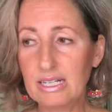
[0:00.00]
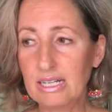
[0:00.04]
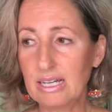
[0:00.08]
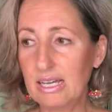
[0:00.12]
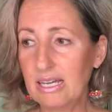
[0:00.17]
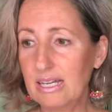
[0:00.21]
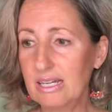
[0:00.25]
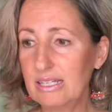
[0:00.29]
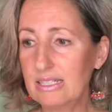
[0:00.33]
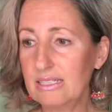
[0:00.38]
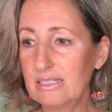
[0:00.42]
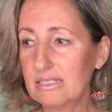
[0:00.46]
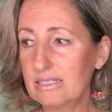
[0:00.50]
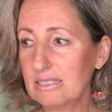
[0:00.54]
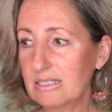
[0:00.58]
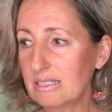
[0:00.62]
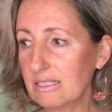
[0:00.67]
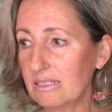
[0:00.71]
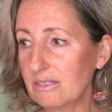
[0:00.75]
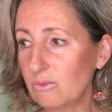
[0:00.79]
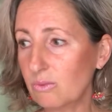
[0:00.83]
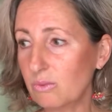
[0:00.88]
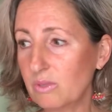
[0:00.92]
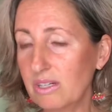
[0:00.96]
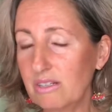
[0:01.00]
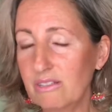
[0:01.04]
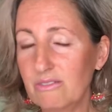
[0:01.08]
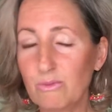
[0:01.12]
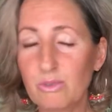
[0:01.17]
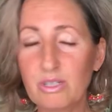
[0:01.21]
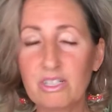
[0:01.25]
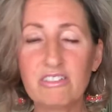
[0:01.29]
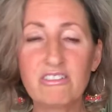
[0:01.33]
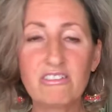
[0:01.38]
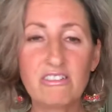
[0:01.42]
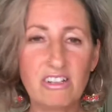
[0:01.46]
and
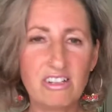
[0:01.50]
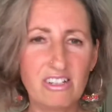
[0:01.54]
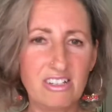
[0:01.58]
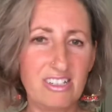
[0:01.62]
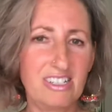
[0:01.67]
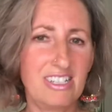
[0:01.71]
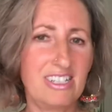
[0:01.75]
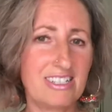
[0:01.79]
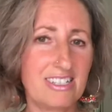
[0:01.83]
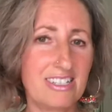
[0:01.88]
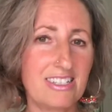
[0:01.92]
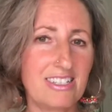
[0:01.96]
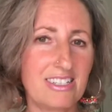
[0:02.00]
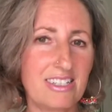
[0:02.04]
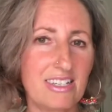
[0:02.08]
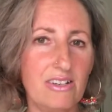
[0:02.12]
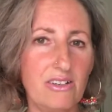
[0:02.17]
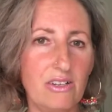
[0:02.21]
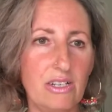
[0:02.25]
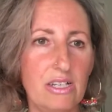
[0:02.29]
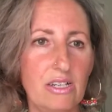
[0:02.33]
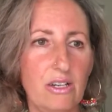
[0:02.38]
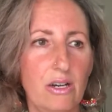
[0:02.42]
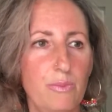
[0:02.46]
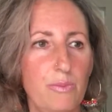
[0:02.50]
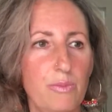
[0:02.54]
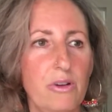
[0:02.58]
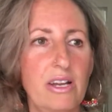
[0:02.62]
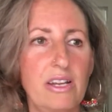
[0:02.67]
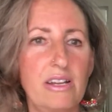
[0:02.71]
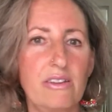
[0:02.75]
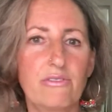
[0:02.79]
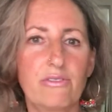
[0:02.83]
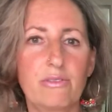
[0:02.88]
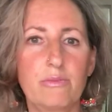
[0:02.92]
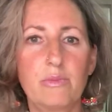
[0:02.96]
we're not necessarily
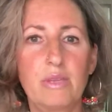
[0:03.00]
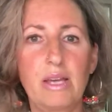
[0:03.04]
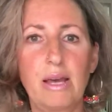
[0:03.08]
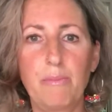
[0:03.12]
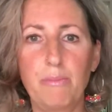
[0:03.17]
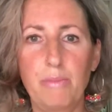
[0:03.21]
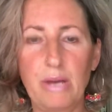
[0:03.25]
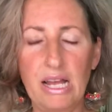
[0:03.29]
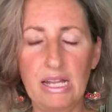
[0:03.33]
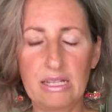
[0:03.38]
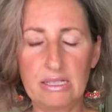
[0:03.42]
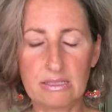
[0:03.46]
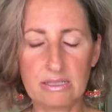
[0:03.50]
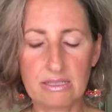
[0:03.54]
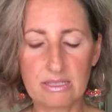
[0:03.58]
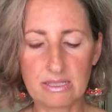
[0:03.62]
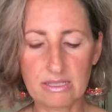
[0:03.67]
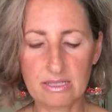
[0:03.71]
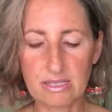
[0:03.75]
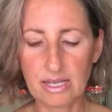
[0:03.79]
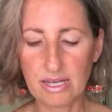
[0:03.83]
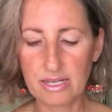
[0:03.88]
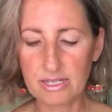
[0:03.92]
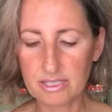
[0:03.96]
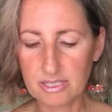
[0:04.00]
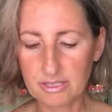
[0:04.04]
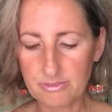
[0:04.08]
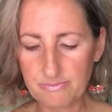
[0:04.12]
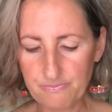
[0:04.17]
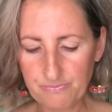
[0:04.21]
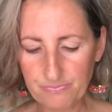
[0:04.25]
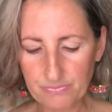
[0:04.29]
operating from that balanced state.